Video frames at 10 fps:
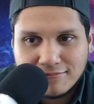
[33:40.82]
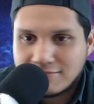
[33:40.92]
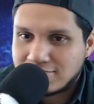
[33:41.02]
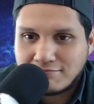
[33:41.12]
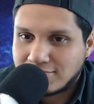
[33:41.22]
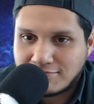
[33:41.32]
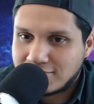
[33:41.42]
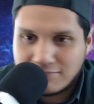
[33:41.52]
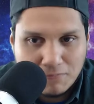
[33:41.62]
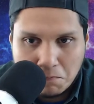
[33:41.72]
sister Abby.
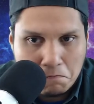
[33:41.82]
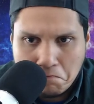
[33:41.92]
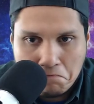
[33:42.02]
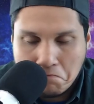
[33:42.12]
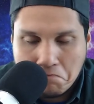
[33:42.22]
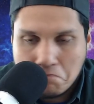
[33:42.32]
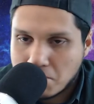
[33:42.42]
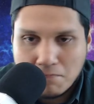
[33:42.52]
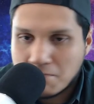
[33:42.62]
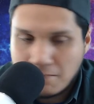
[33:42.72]
We miss M.
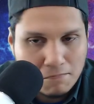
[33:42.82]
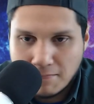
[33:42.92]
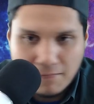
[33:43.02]
Hope you guys are doing